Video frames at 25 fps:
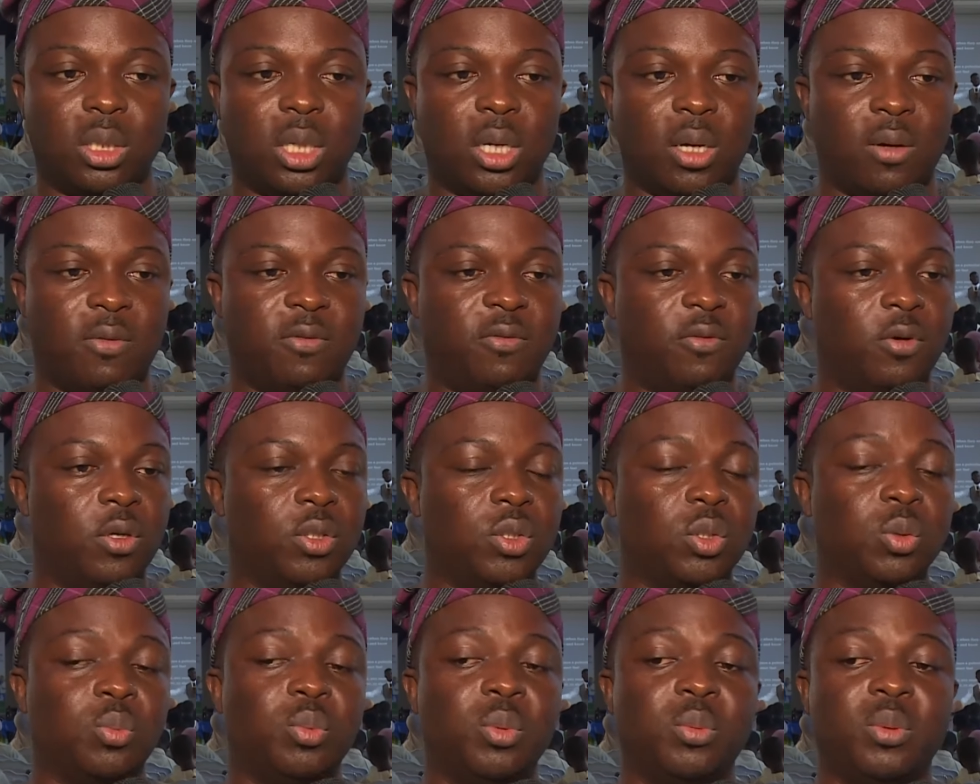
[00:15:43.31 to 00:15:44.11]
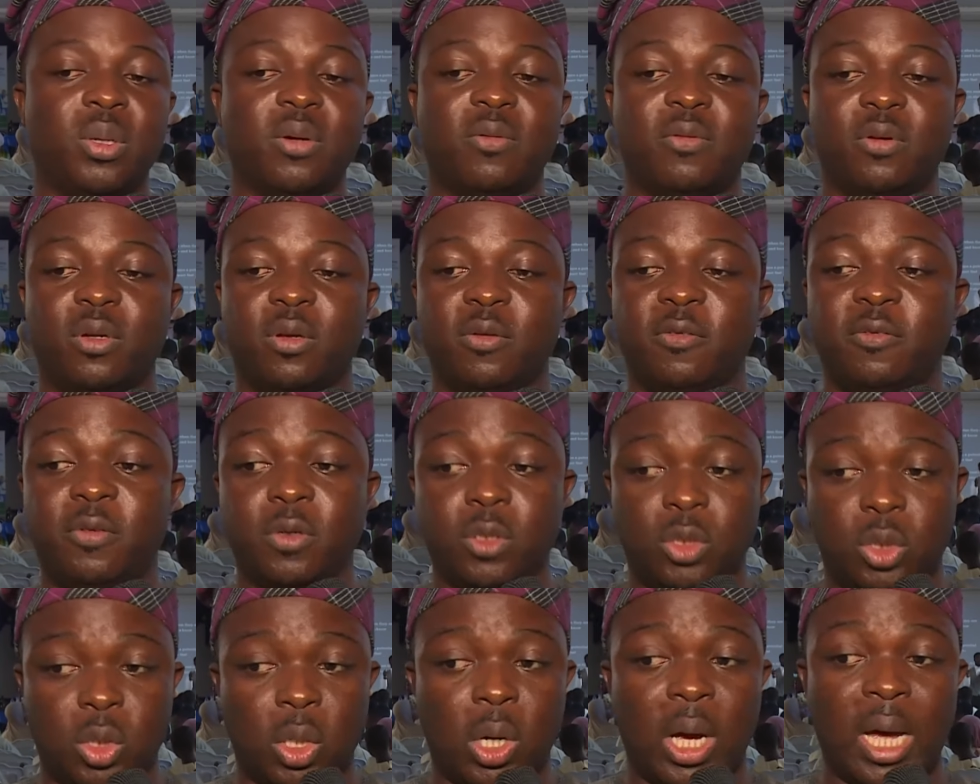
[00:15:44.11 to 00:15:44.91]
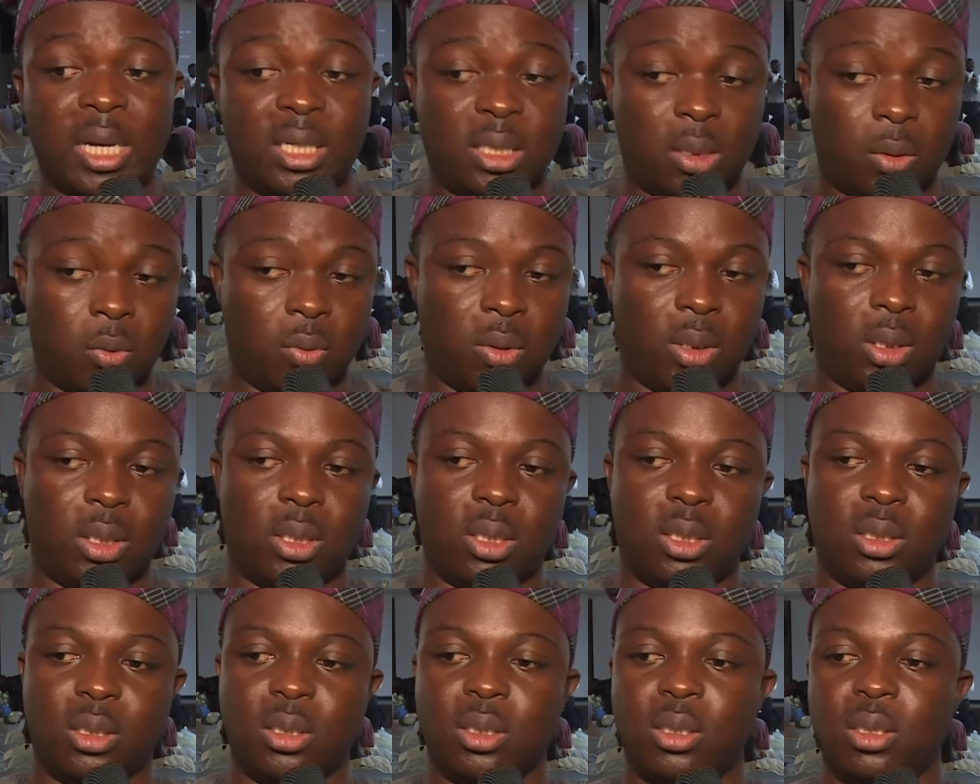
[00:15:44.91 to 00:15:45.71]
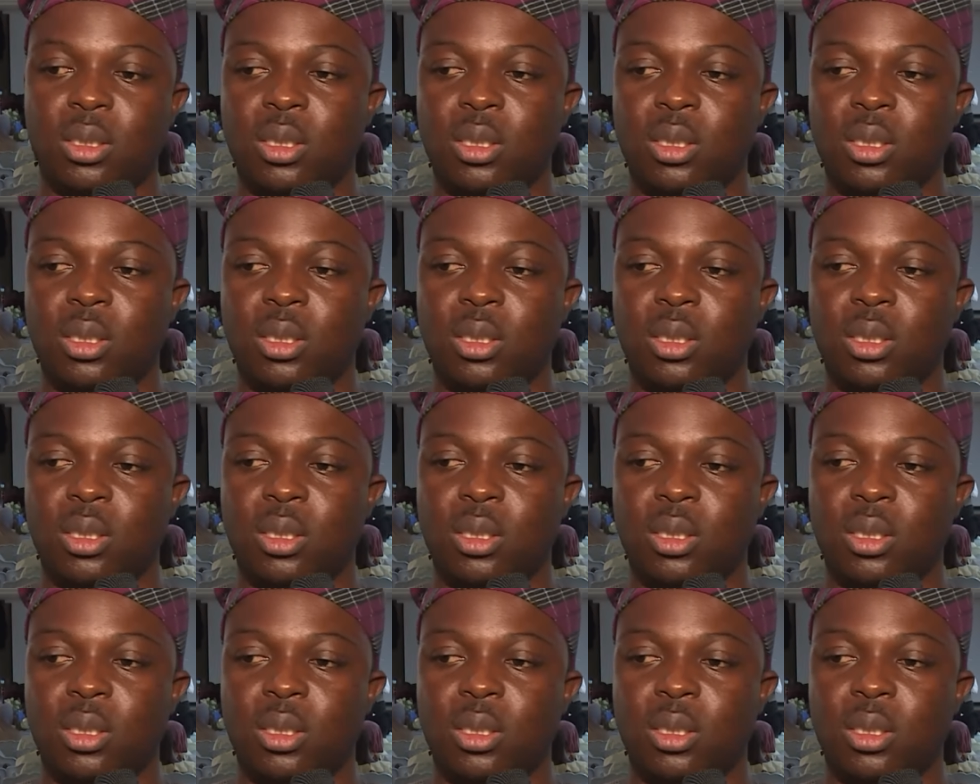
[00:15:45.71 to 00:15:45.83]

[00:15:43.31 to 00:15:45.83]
And for us to prepare for the future adequately,